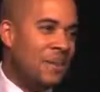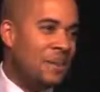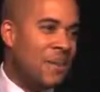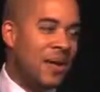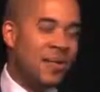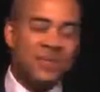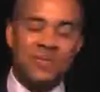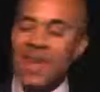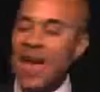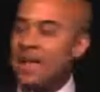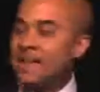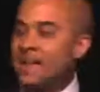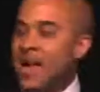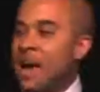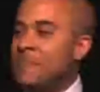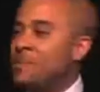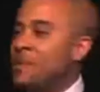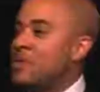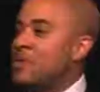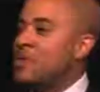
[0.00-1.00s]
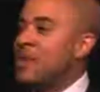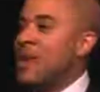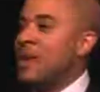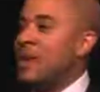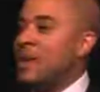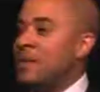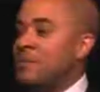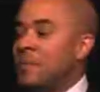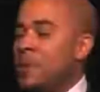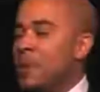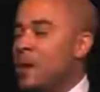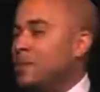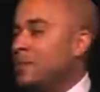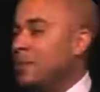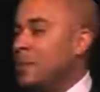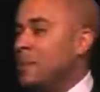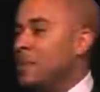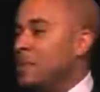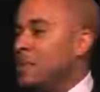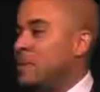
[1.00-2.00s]
But that type of thinking put
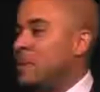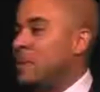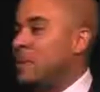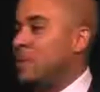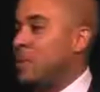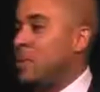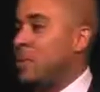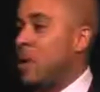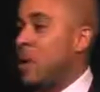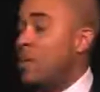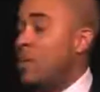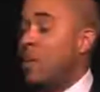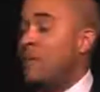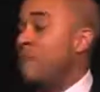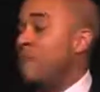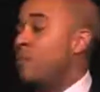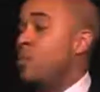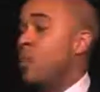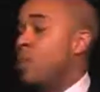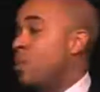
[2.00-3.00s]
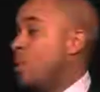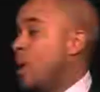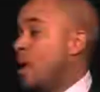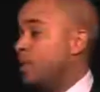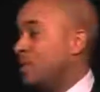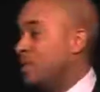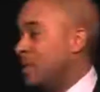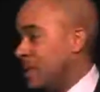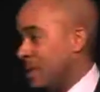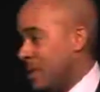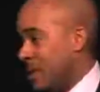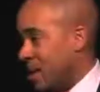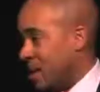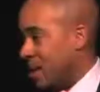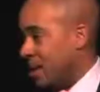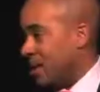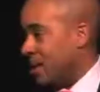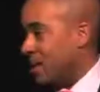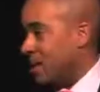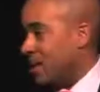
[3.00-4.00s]
us in a position where we're wealthy
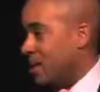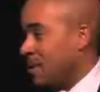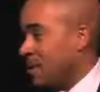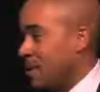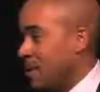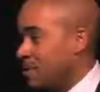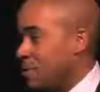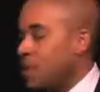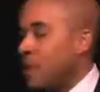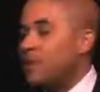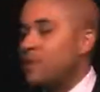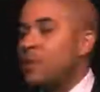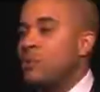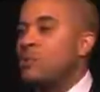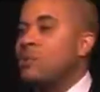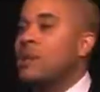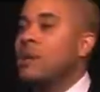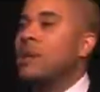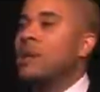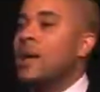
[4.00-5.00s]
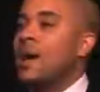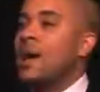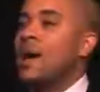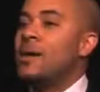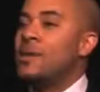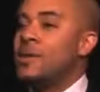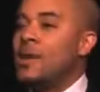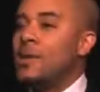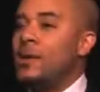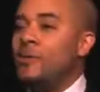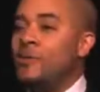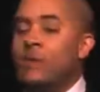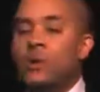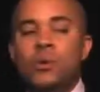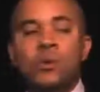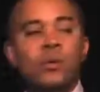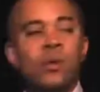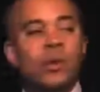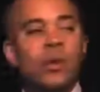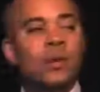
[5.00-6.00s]
today. So you have to realize that if
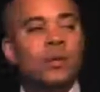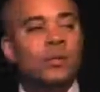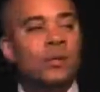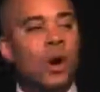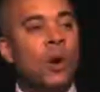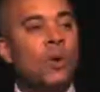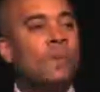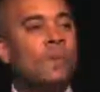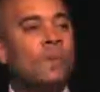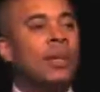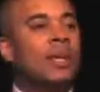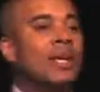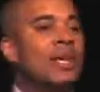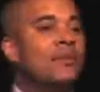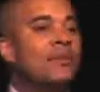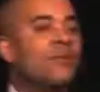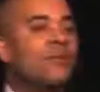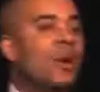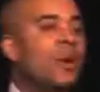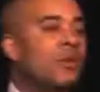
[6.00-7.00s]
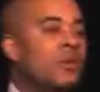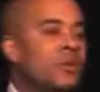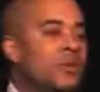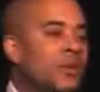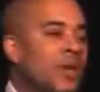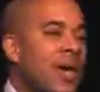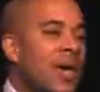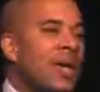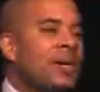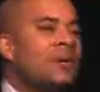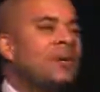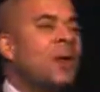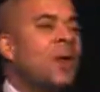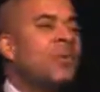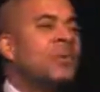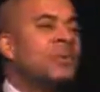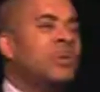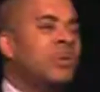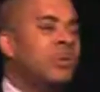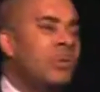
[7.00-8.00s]
you don't believe what we're saying,
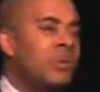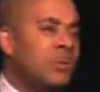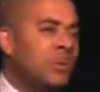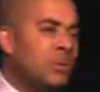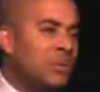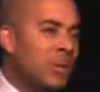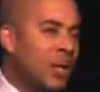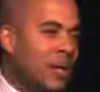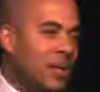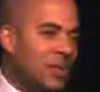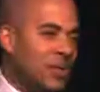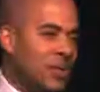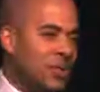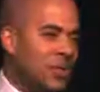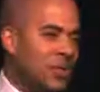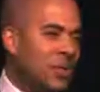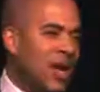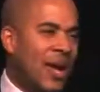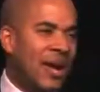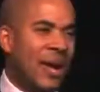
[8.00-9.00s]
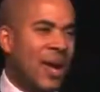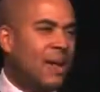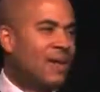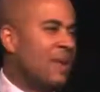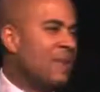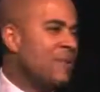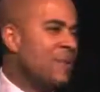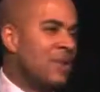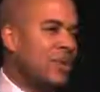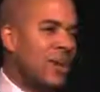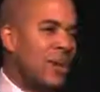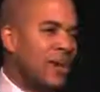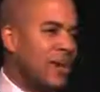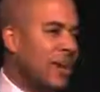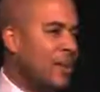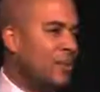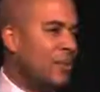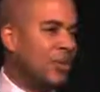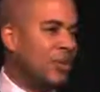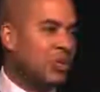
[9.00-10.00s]
go do your due diligence. Check out everything
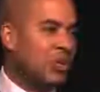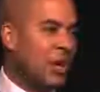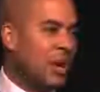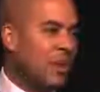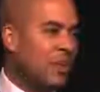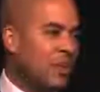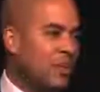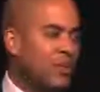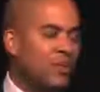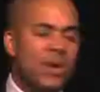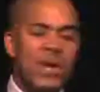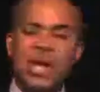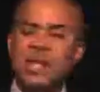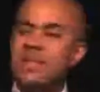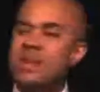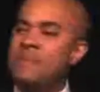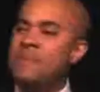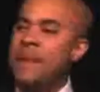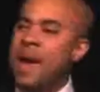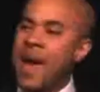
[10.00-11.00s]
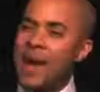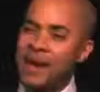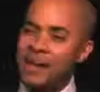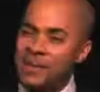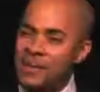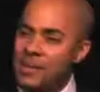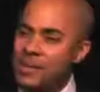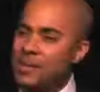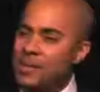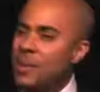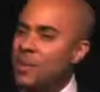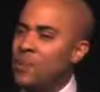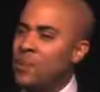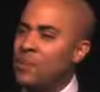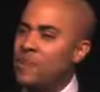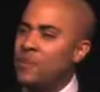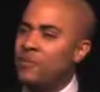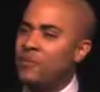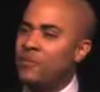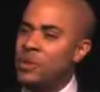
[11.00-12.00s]
that we're sharing. Read the magazines that
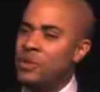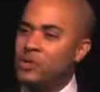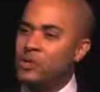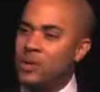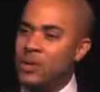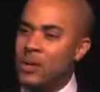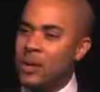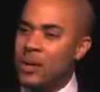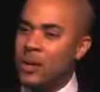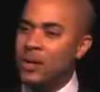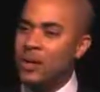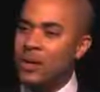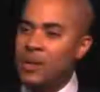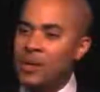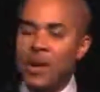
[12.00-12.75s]
we've been featured in.